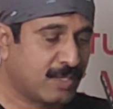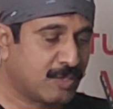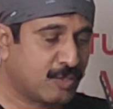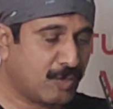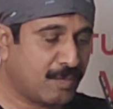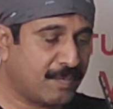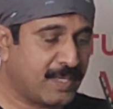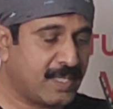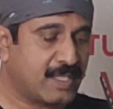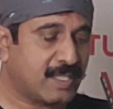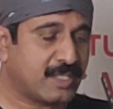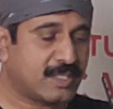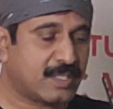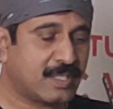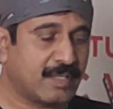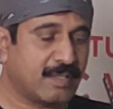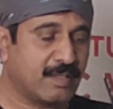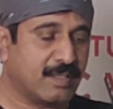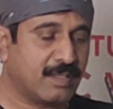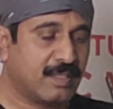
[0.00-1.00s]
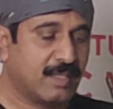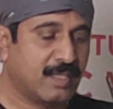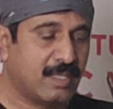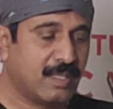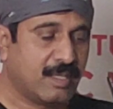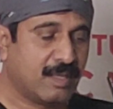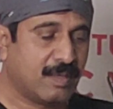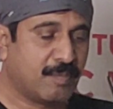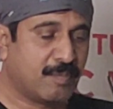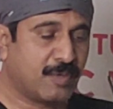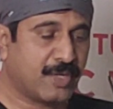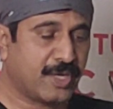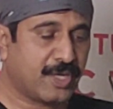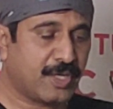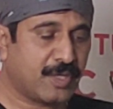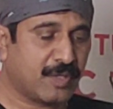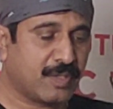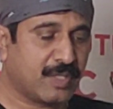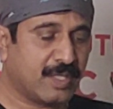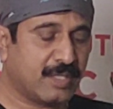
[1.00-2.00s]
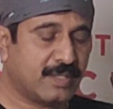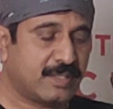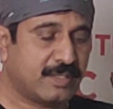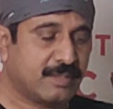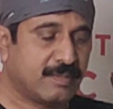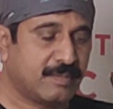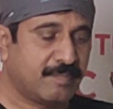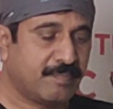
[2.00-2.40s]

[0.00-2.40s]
So we will just put it in this